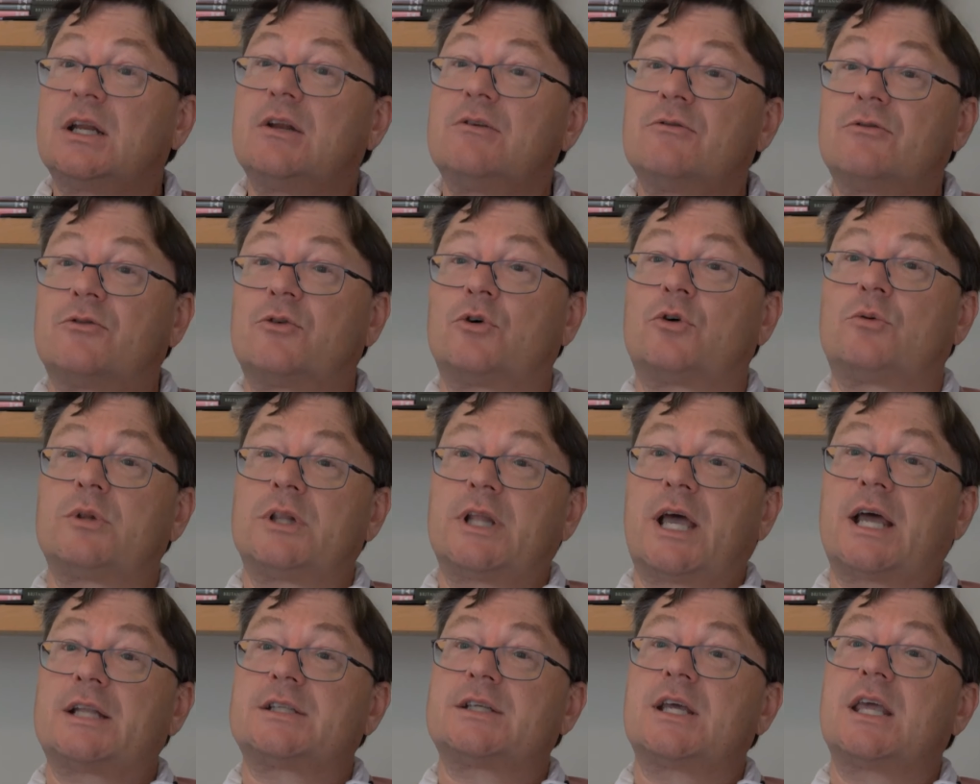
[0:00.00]
an informal
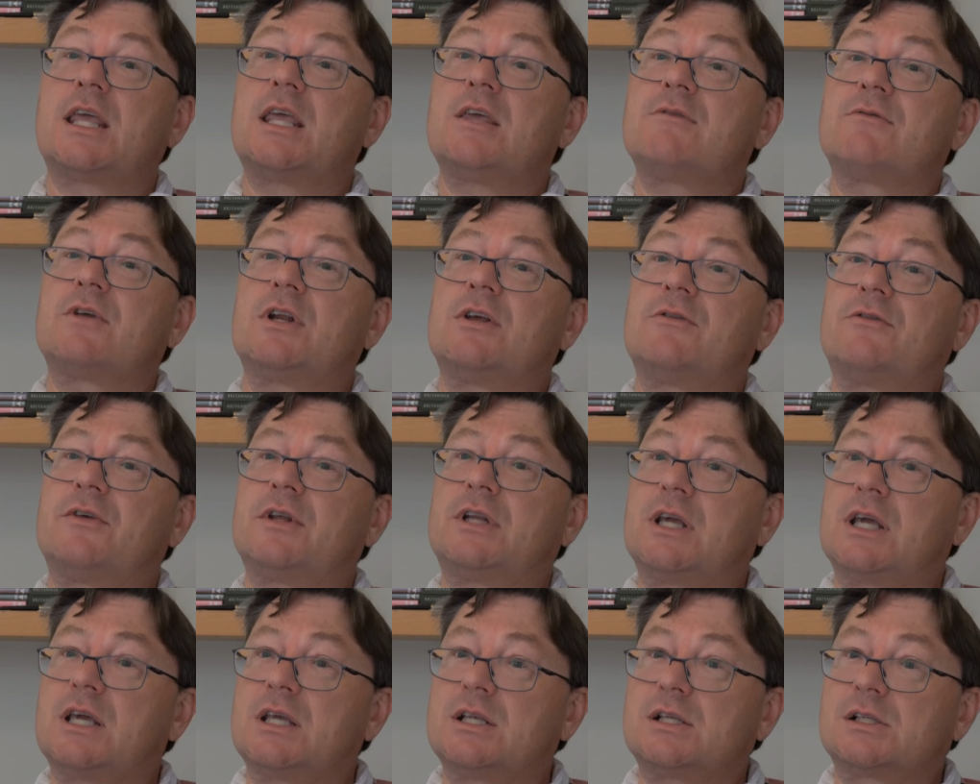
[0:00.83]
letter, even if
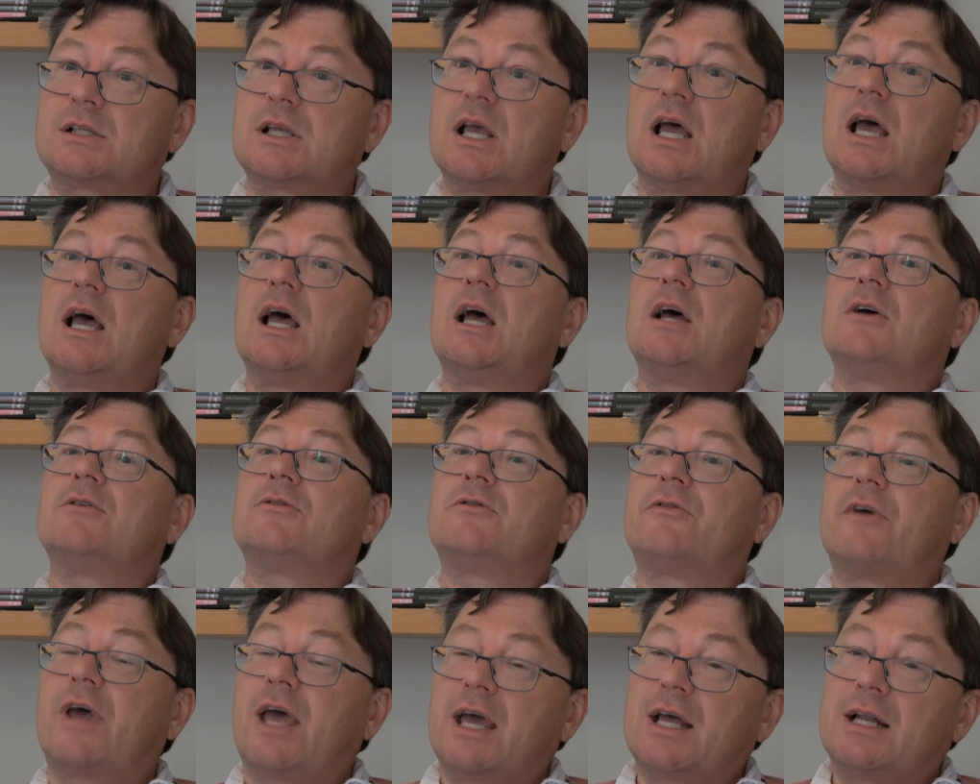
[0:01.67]
it is
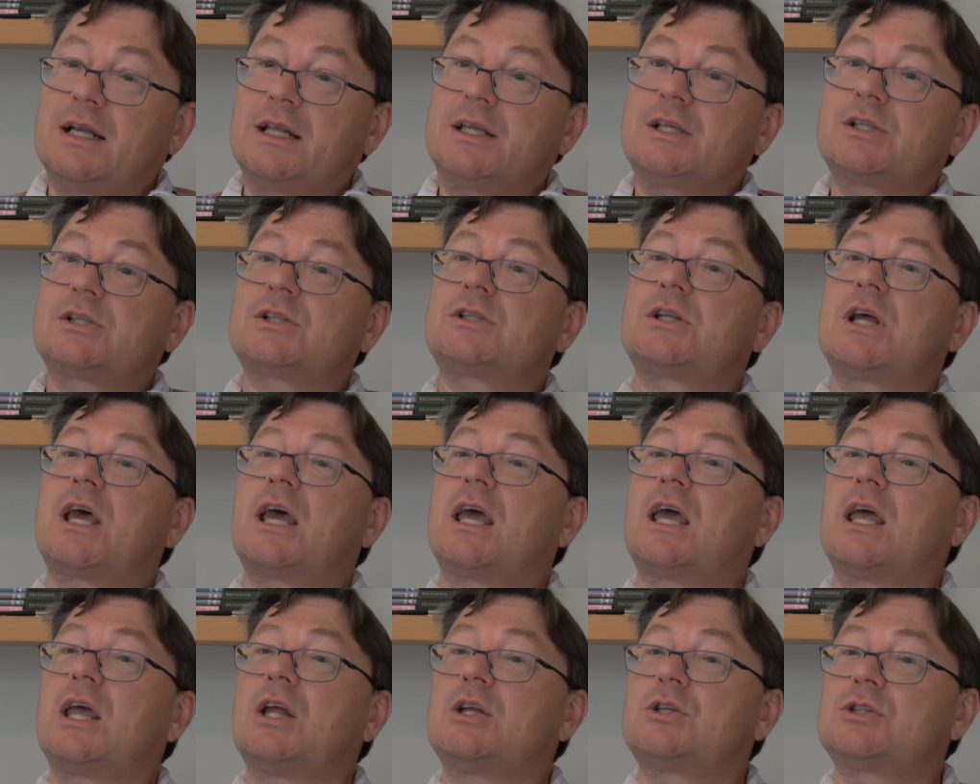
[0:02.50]
fairly
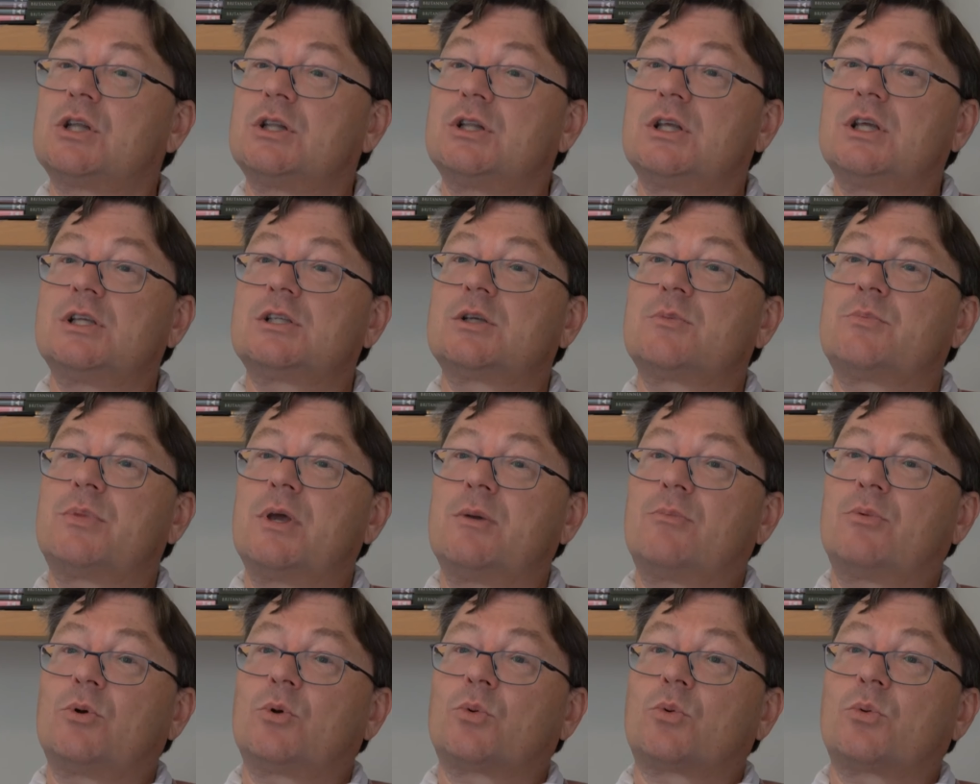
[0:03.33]
staged and these are
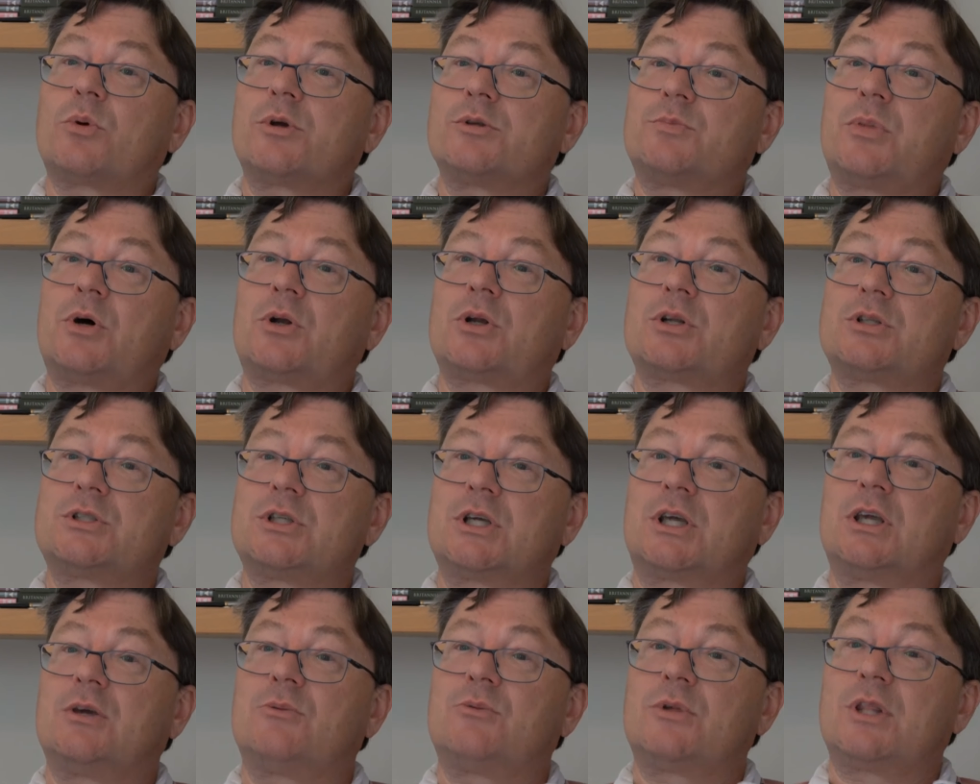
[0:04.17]
people who are always
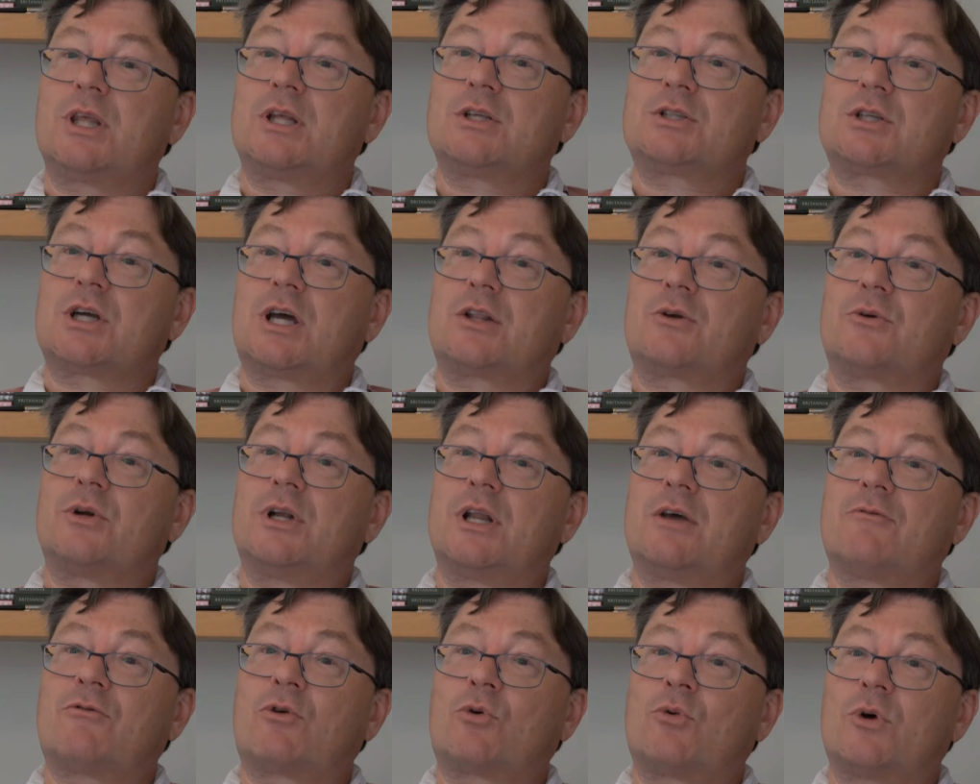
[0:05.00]
politicking with each other
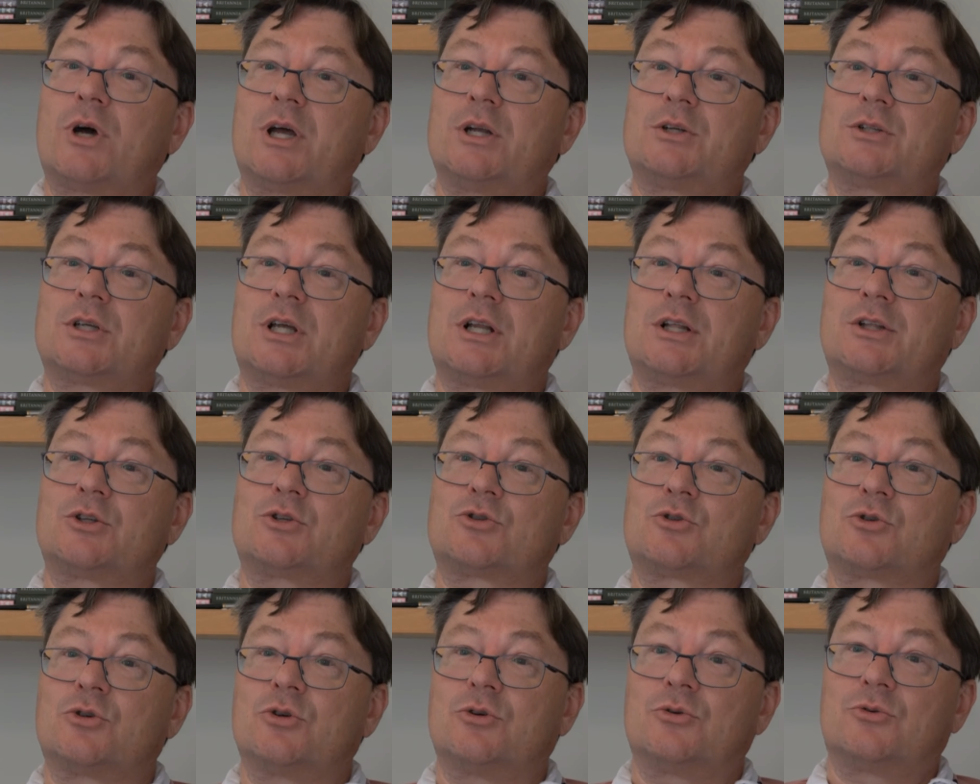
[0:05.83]
and never quite telling the
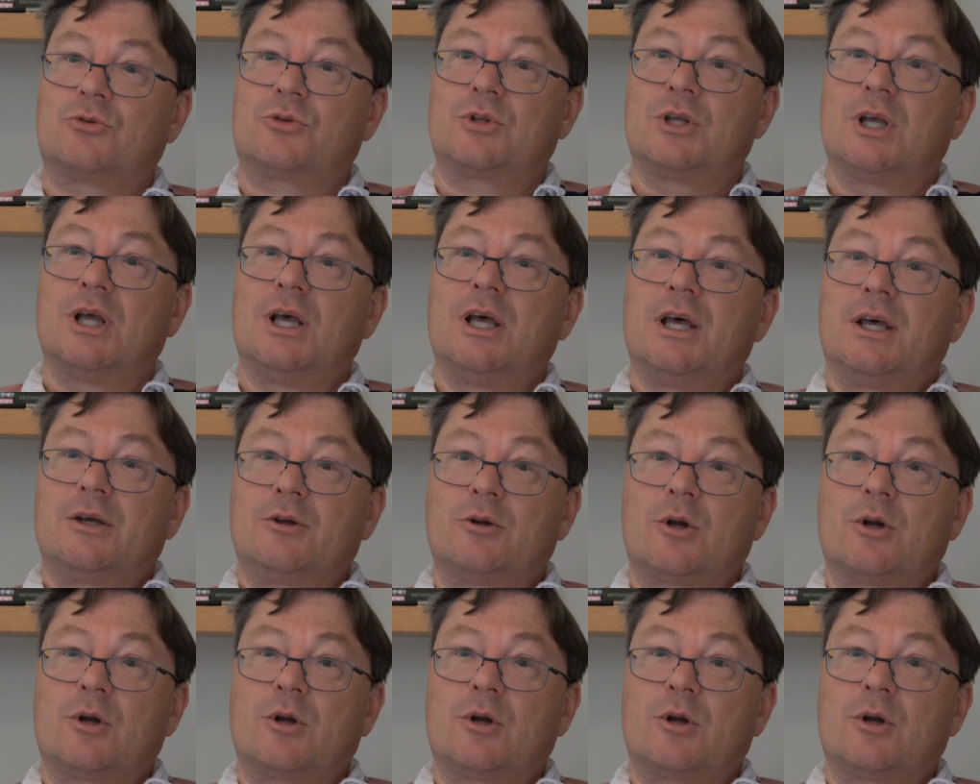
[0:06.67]
truth,